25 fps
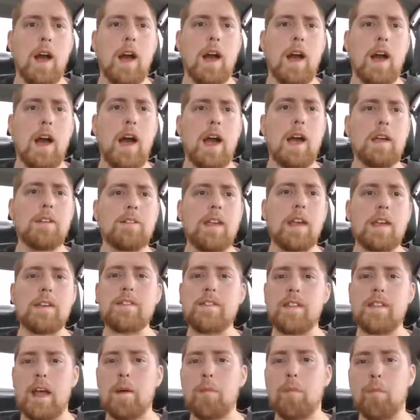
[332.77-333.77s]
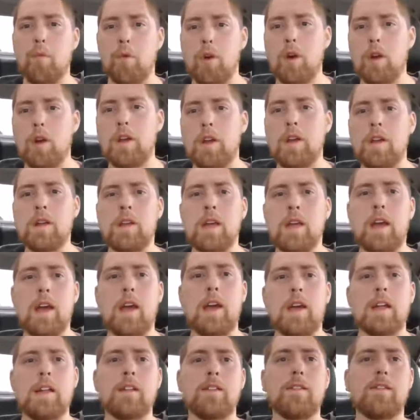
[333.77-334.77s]
as I stopped working
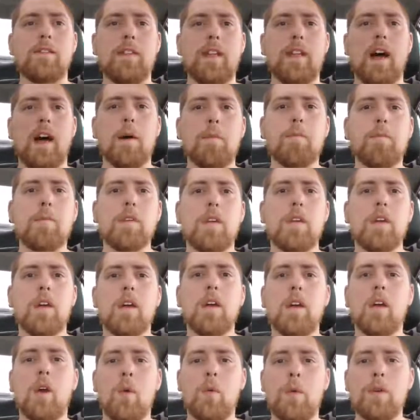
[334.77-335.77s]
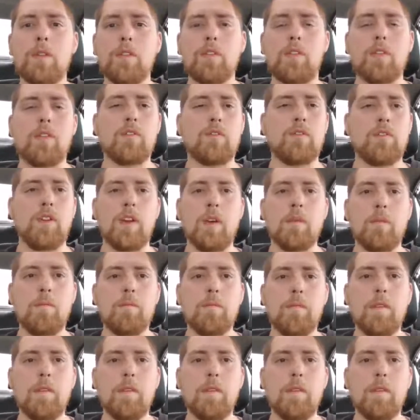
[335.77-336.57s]
and stopped going to the gym,